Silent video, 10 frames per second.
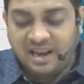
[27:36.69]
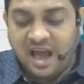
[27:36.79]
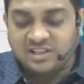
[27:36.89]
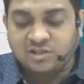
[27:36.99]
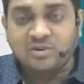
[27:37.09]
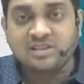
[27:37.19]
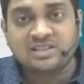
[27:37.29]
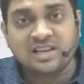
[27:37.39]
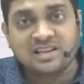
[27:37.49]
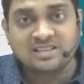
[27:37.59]
last month
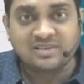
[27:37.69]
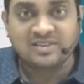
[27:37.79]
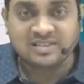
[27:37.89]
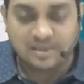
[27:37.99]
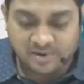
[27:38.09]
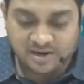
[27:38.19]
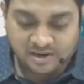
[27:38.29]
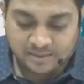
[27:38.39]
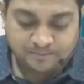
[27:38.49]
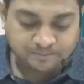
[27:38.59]
sale is given separately.